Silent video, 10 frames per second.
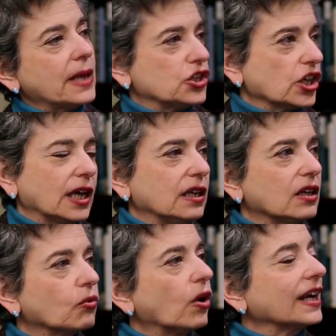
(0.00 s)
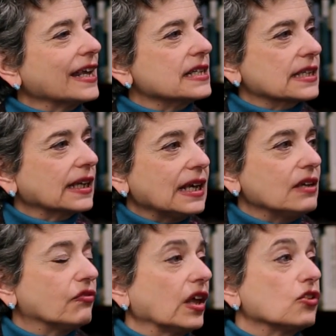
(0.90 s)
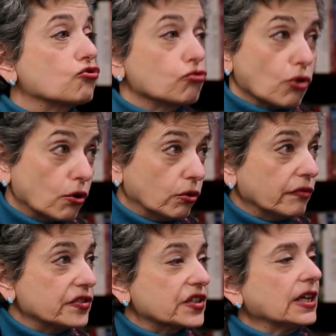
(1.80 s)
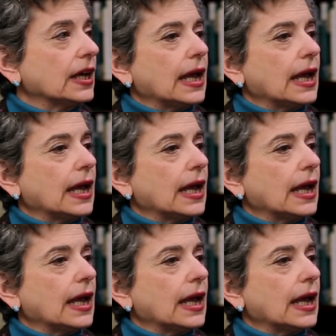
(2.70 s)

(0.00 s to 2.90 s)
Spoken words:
Educated Iranians leave in droves.